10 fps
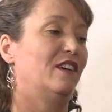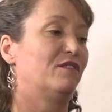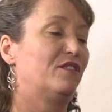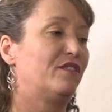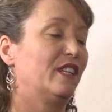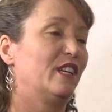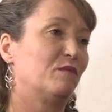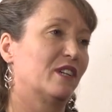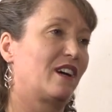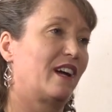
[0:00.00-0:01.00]
fulfilling
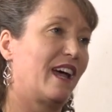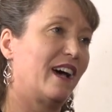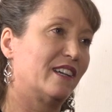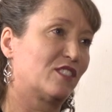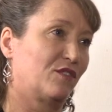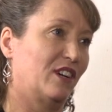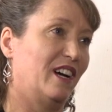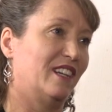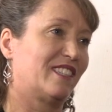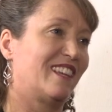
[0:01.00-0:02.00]
what God has for us.